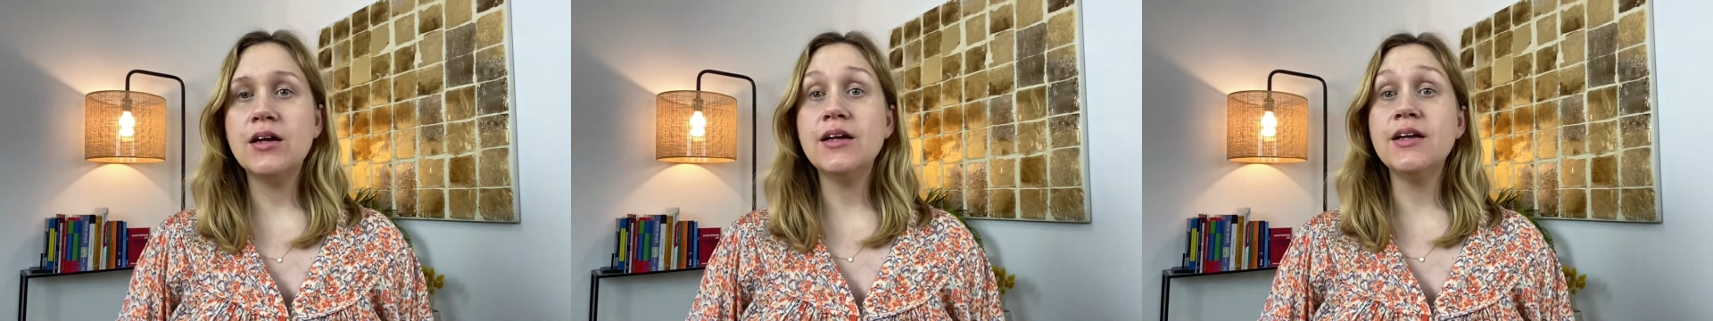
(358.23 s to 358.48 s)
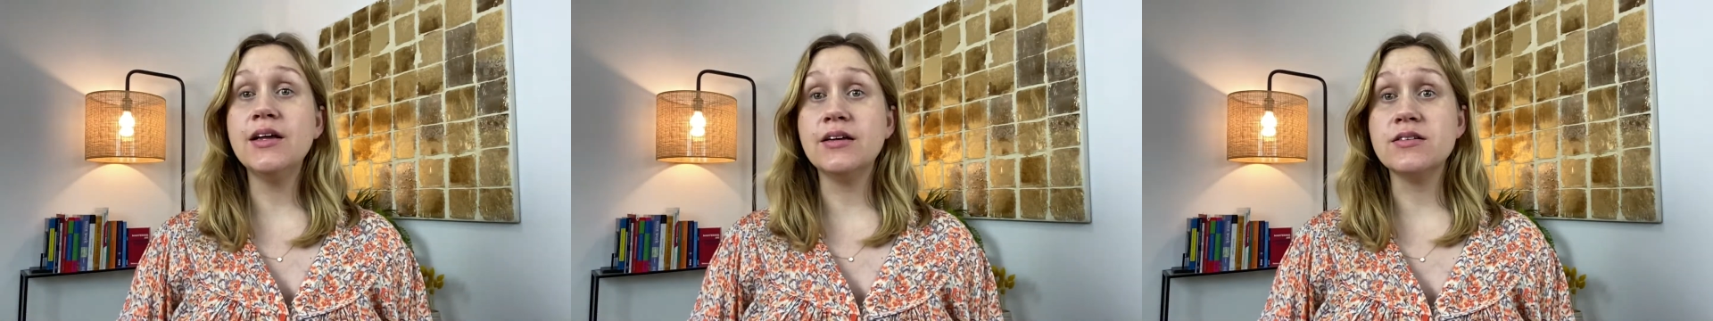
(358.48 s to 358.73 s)

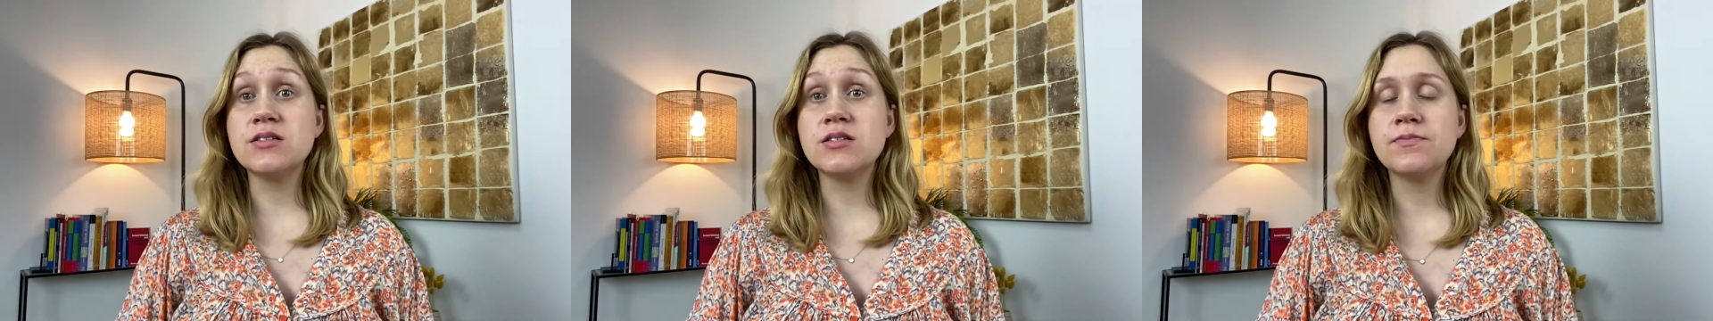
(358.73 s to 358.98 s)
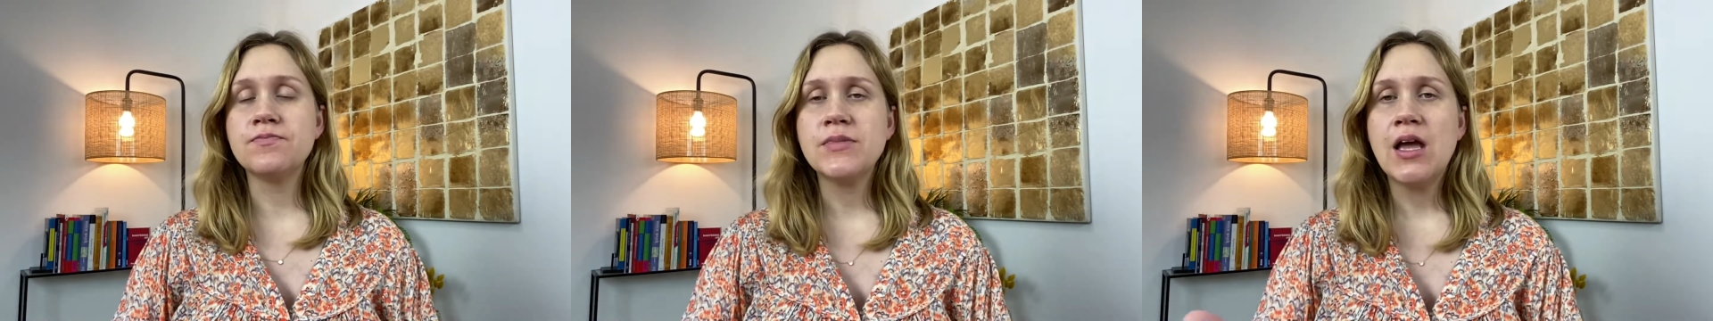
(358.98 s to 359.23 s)
is
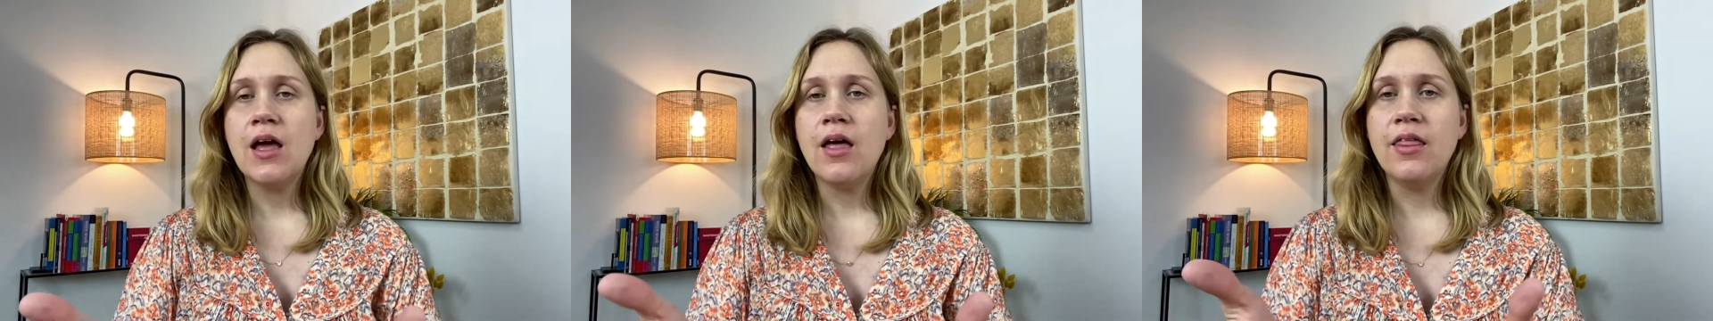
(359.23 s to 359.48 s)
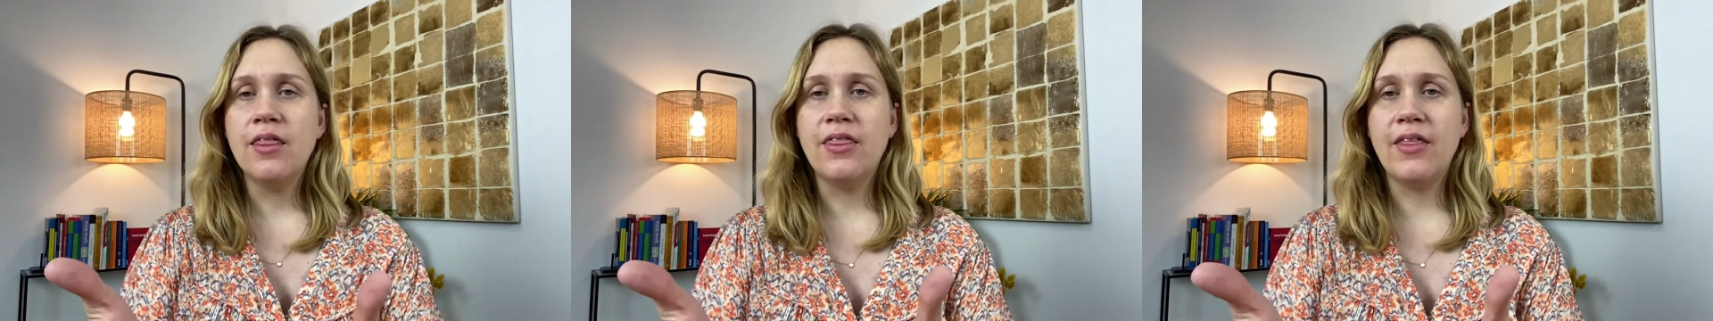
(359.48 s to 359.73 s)

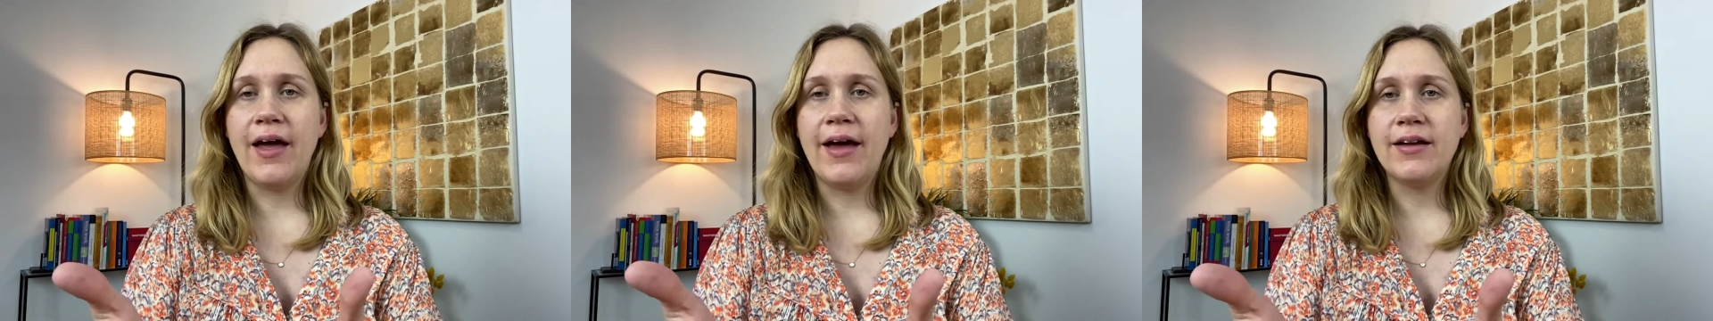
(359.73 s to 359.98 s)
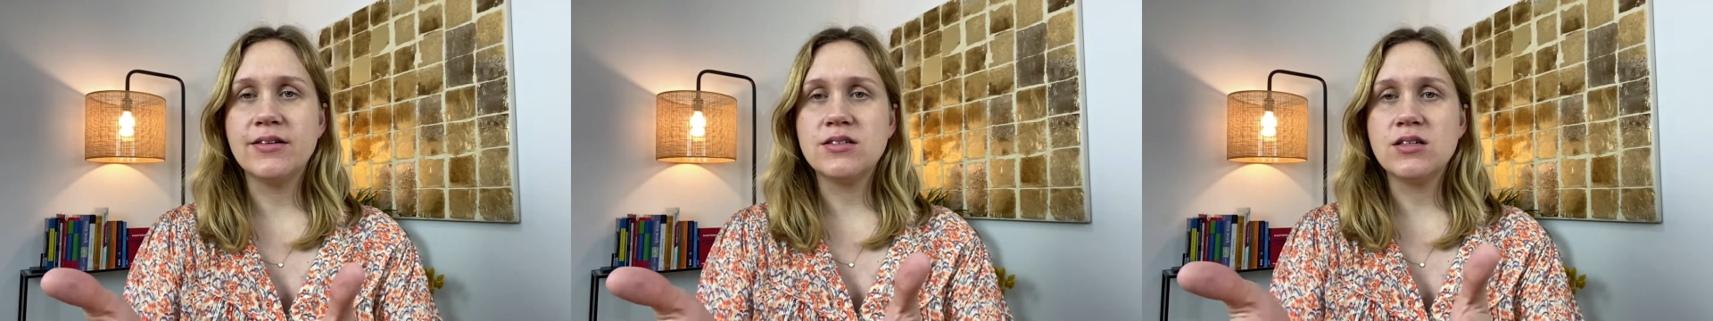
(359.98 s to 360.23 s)

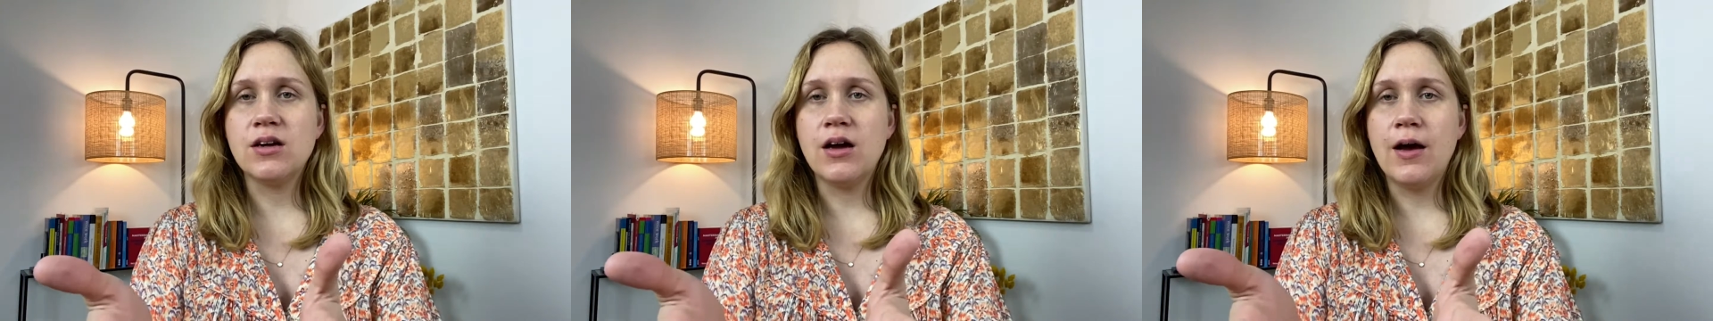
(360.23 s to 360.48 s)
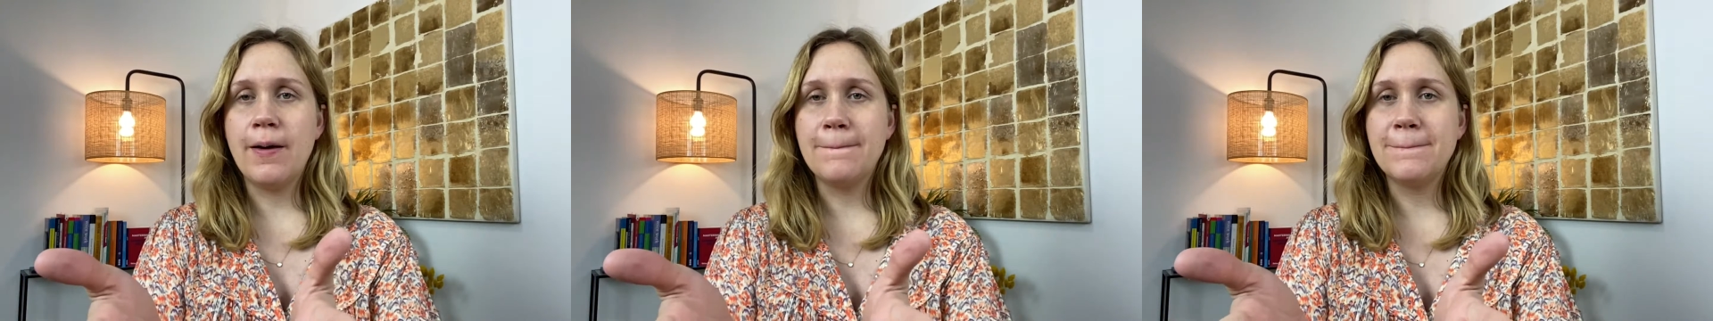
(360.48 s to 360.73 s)
that
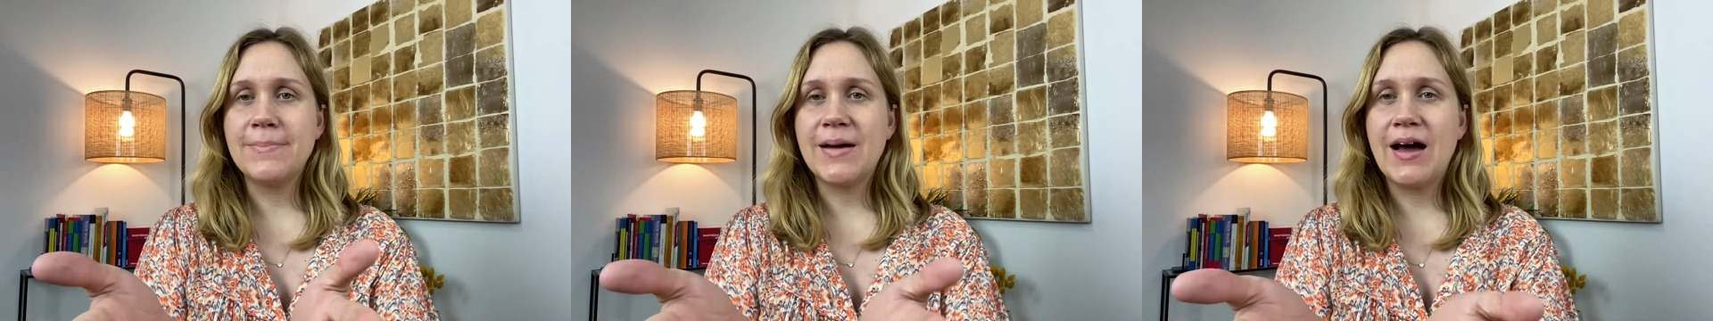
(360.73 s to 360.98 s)
um,